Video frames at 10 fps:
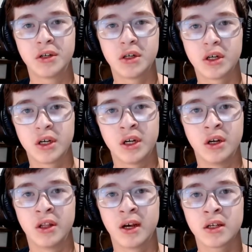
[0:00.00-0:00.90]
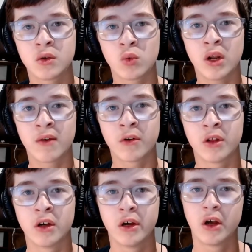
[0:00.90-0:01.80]
and that's whenever the
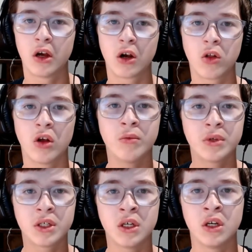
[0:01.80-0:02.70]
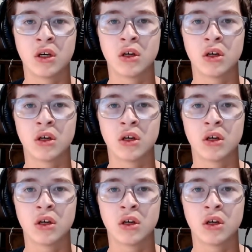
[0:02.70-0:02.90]
Club C,